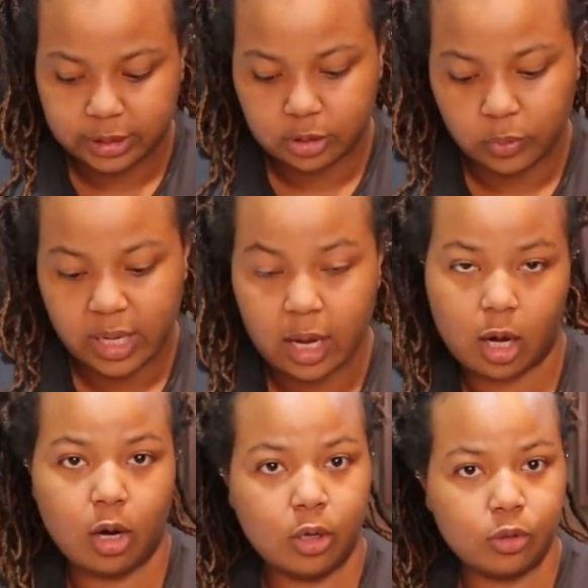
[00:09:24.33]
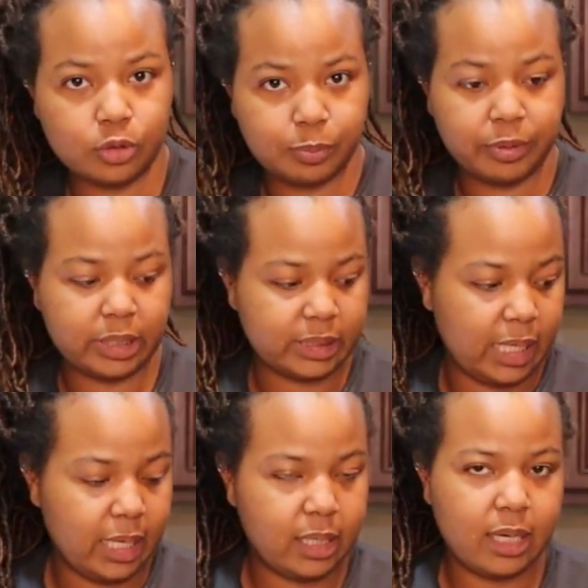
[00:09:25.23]
So we got our holes pricked
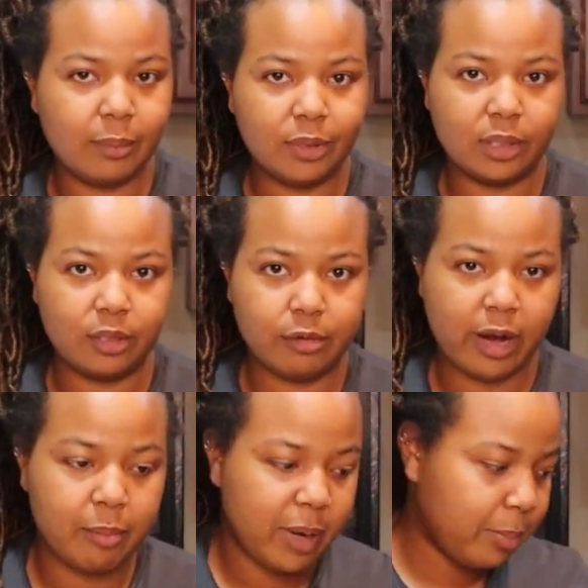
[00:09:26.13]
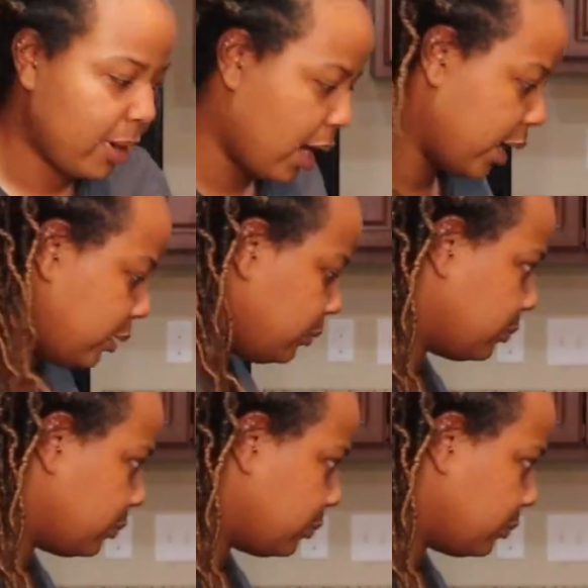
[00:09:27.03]
in, and I'm gonna grab my pot.